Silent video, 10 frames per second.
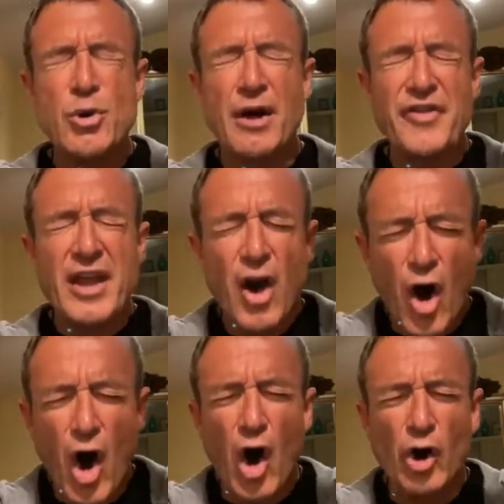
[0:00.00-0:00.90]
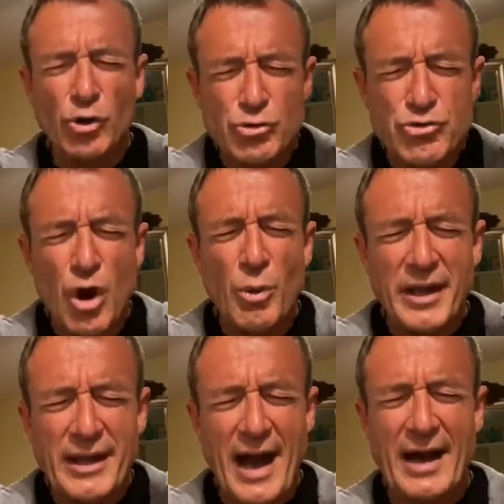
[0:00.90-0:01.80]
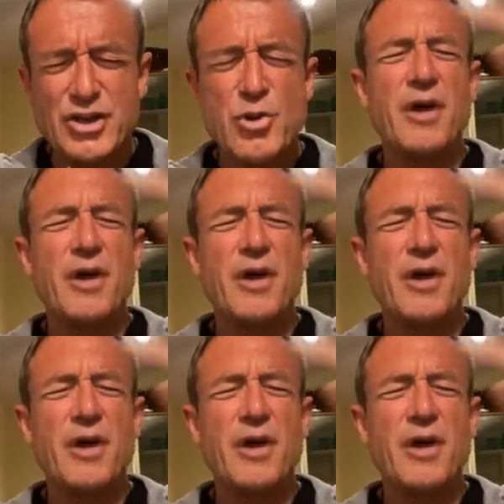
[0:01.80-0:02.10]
You are the all knowing God.